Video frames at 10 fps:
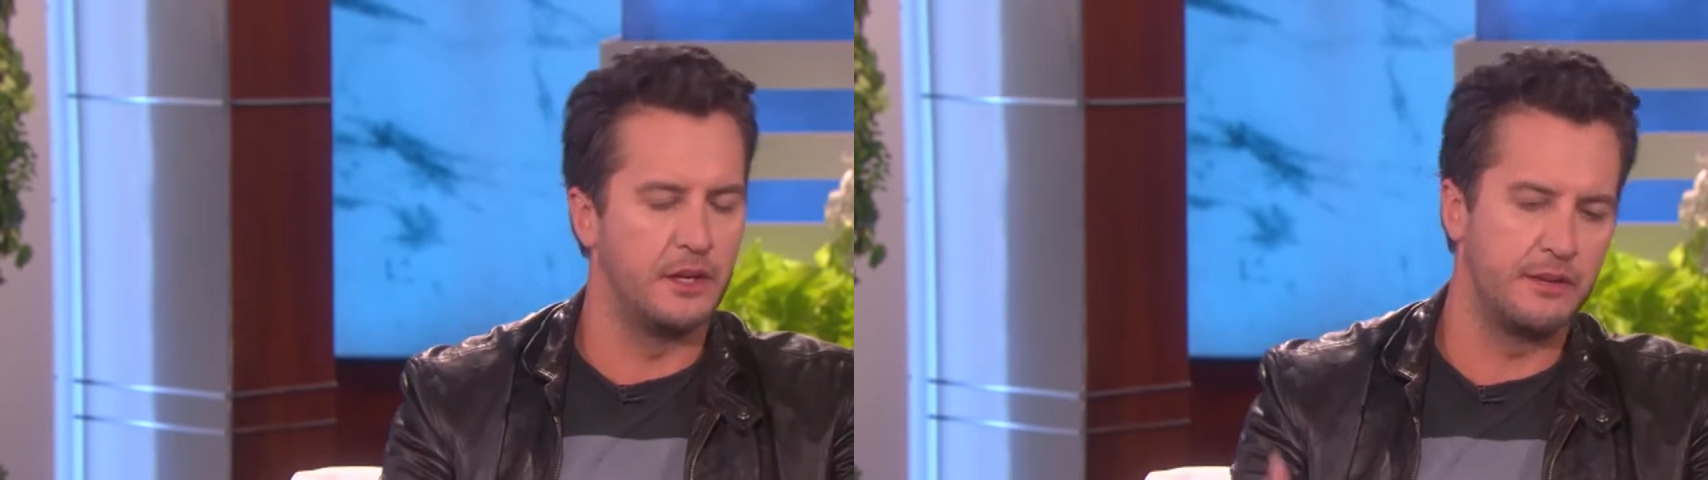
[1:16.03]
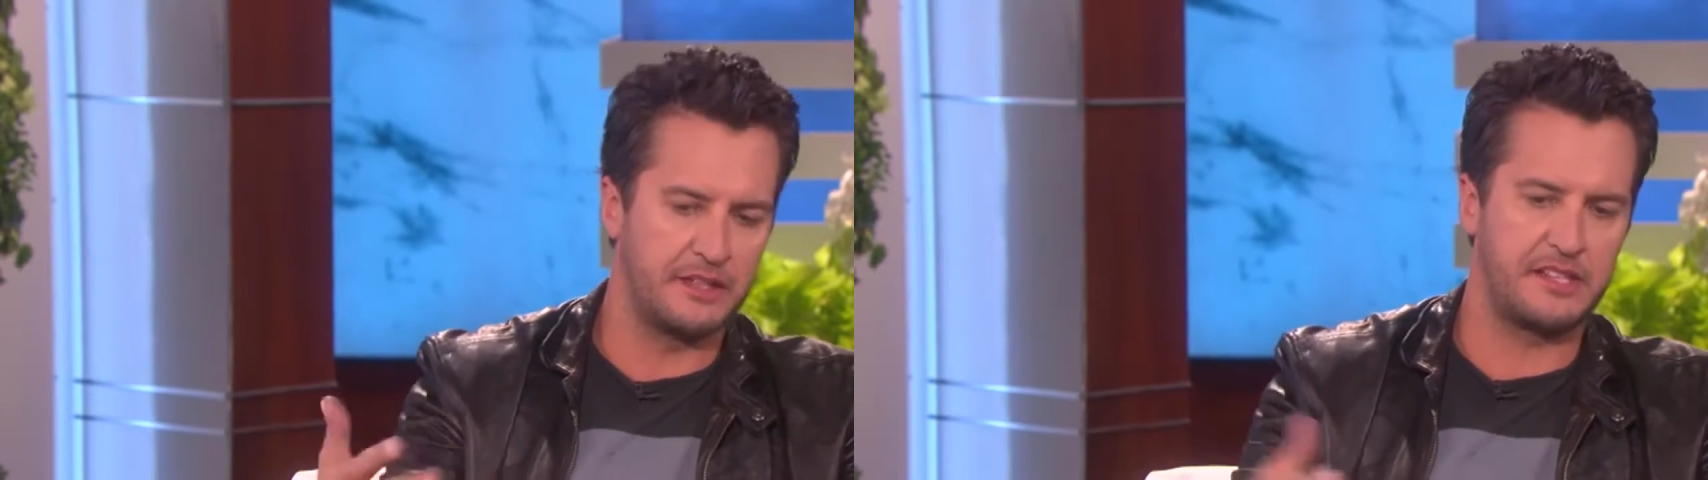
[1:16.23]

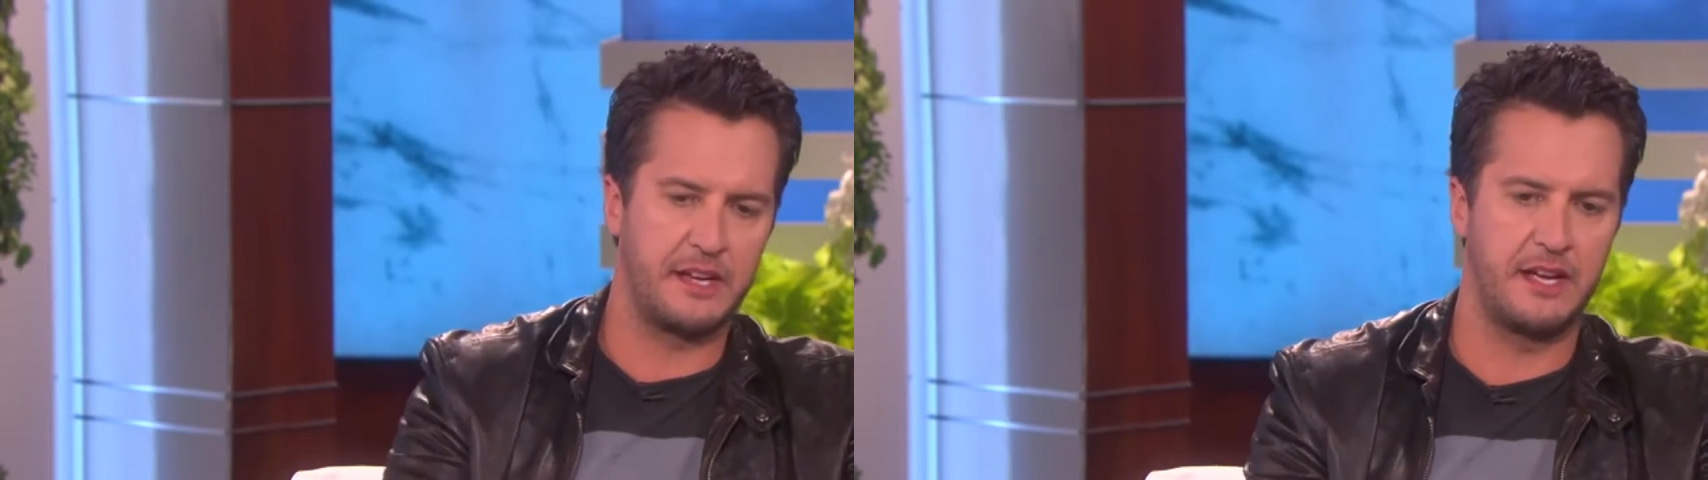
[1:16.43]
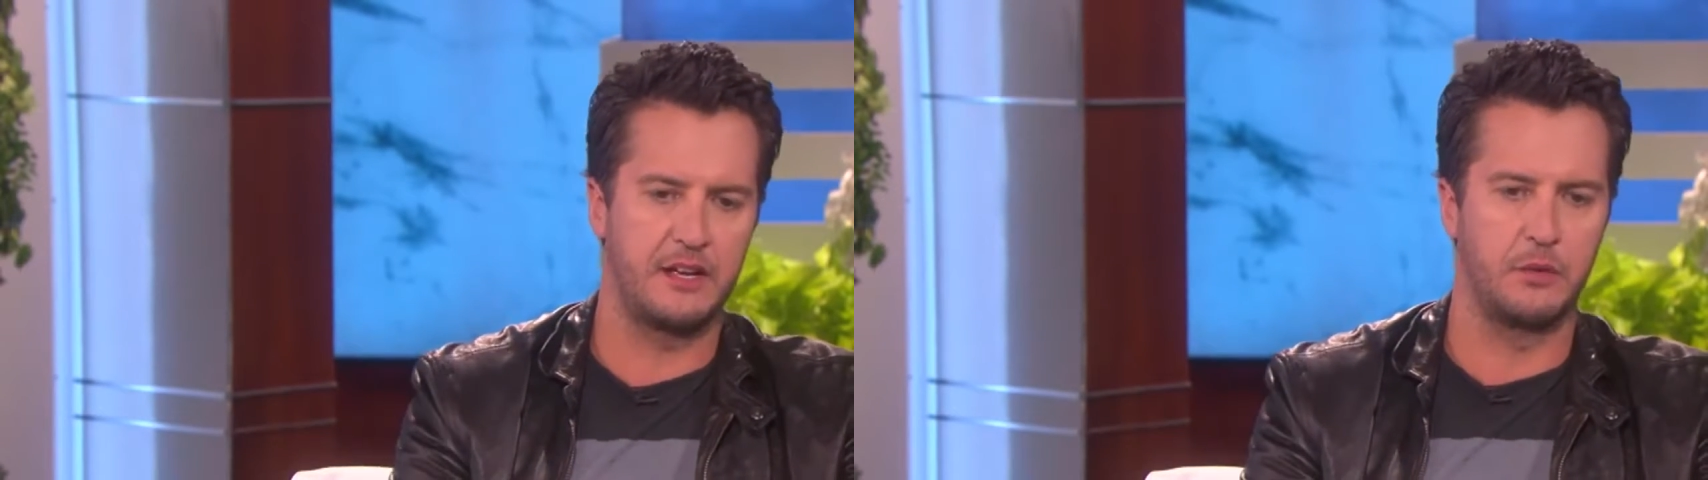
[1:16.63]
That's kind of
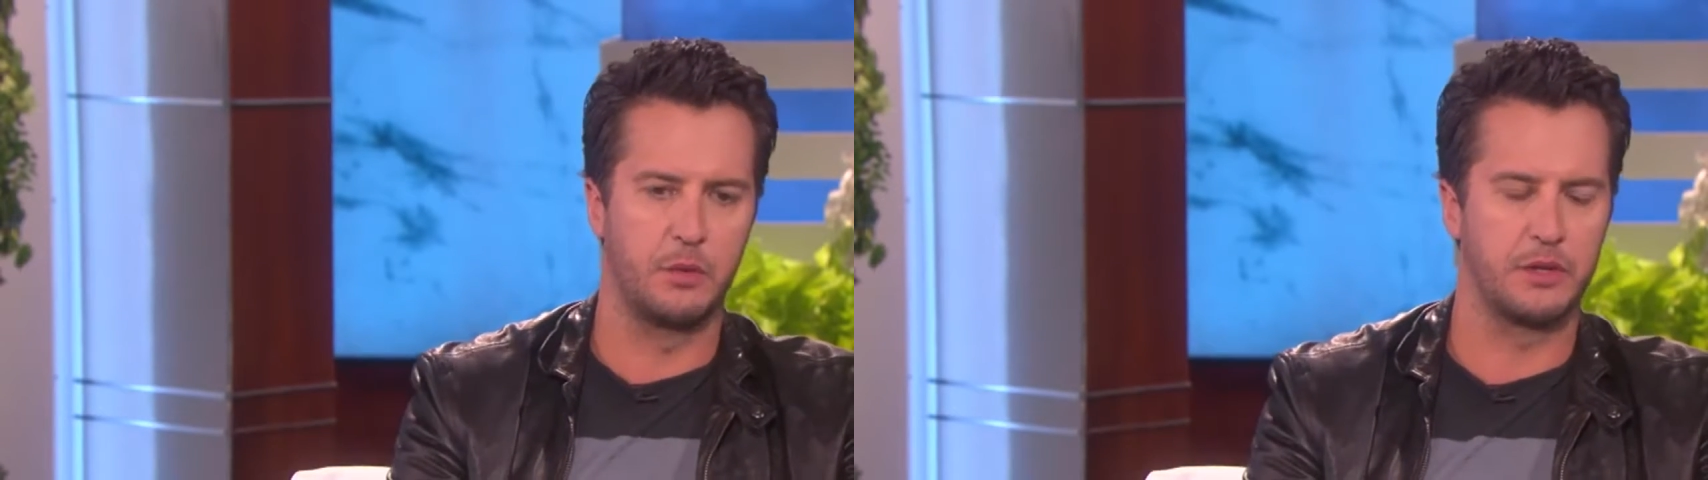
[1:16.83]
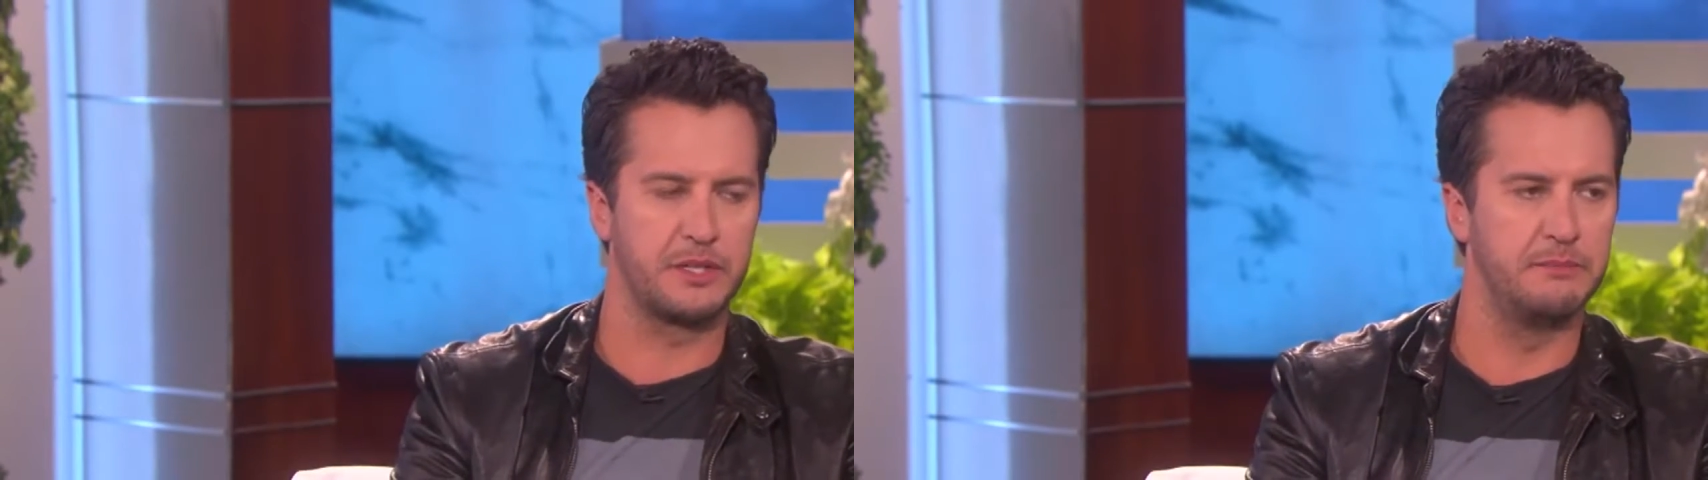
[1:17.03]
how my
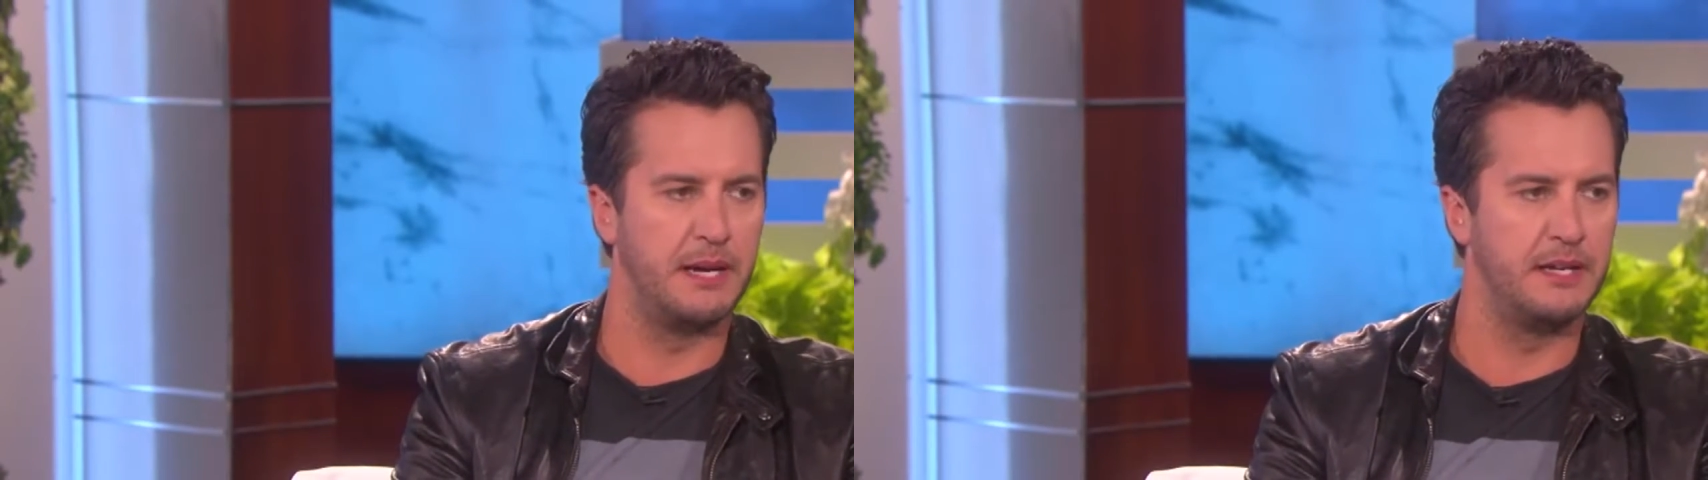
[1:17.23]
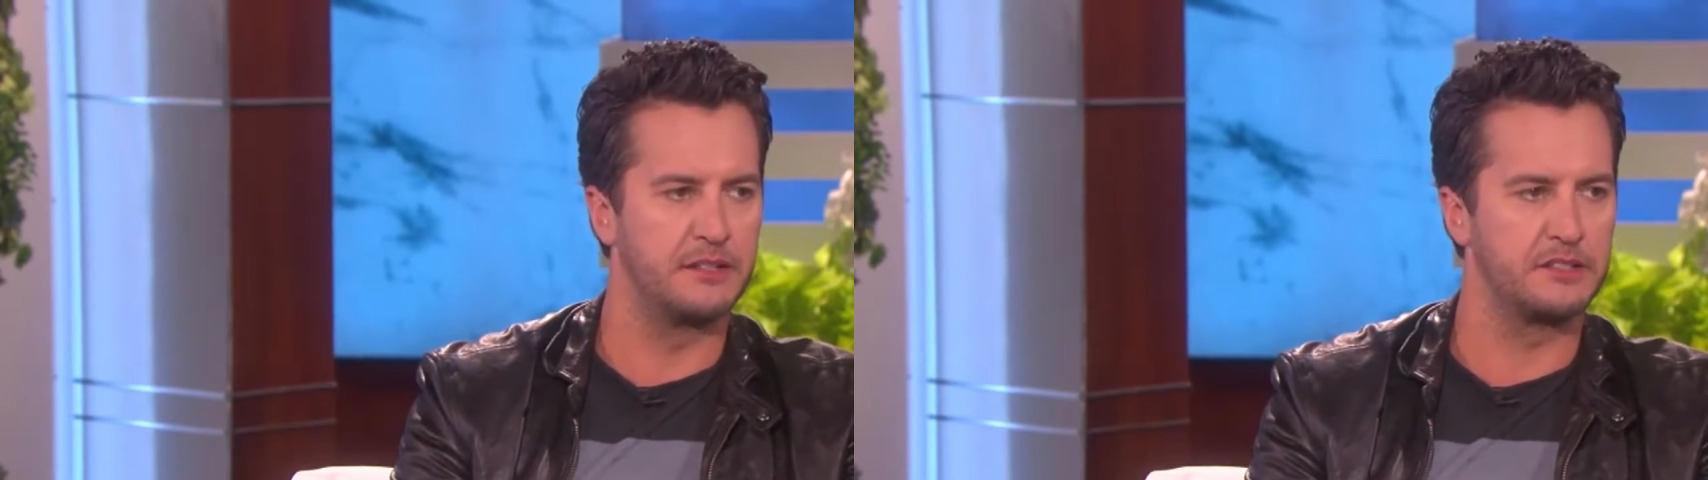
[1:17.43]
parents,